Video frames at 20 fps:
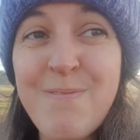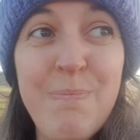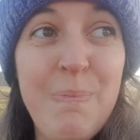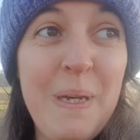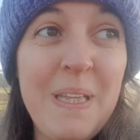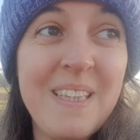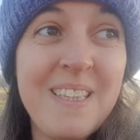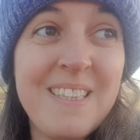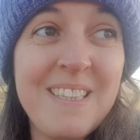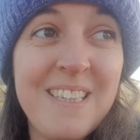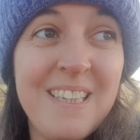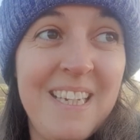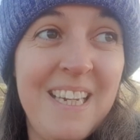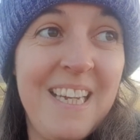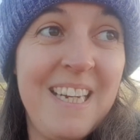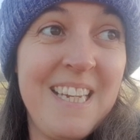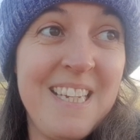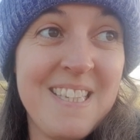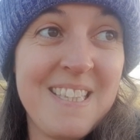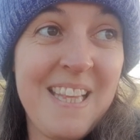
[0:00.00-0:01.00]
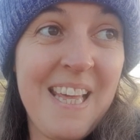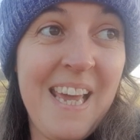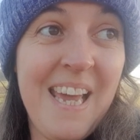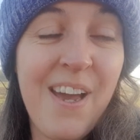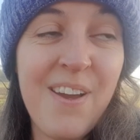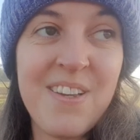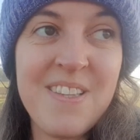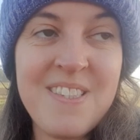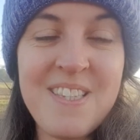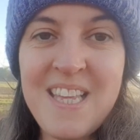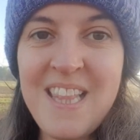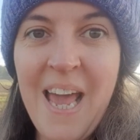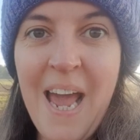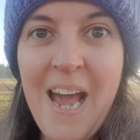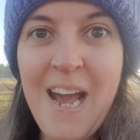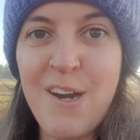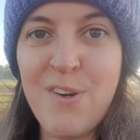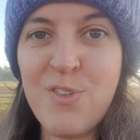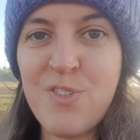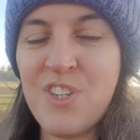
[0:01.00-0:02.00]
But it is there. I can see the
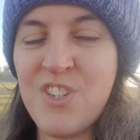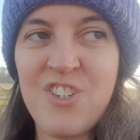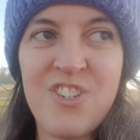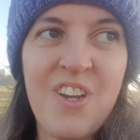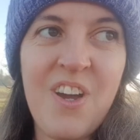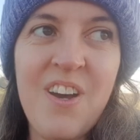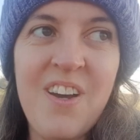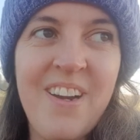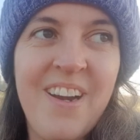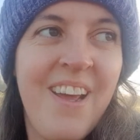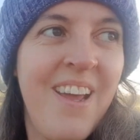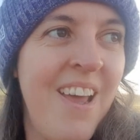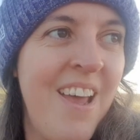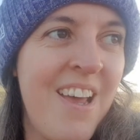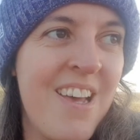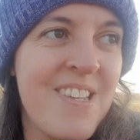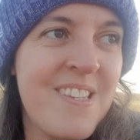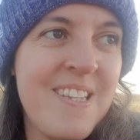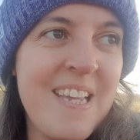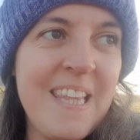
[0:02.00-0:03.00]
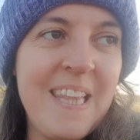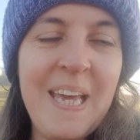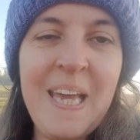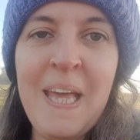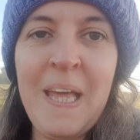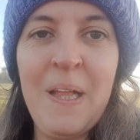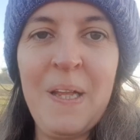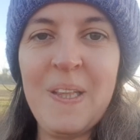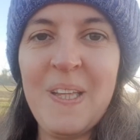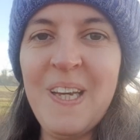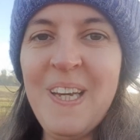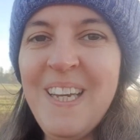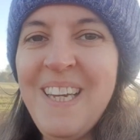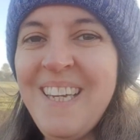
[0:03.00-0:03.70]
house, I just can't see the hill.